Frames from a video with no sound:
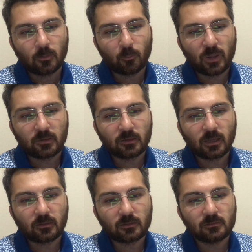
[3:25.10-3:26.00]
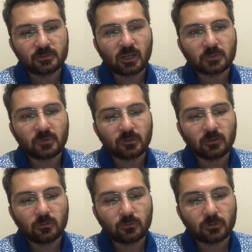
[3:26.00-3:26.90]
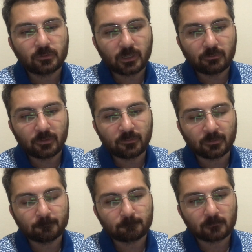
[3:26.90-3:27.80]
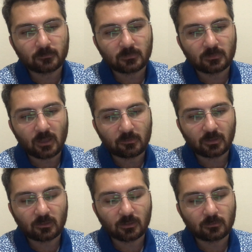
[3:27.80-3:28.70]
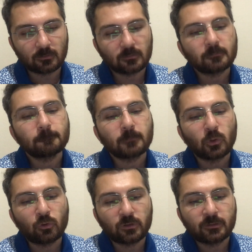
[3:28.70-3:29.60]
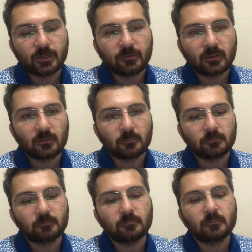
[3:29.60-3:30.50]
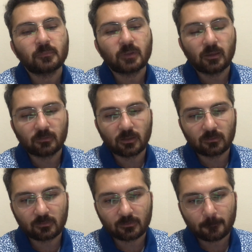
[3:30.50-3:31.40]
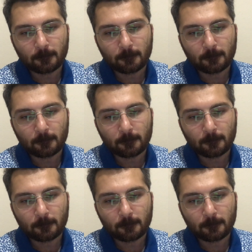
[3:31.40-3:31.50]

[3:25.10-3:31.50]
Making ethical judgments in utilitarianism, they say that utilitarianism says that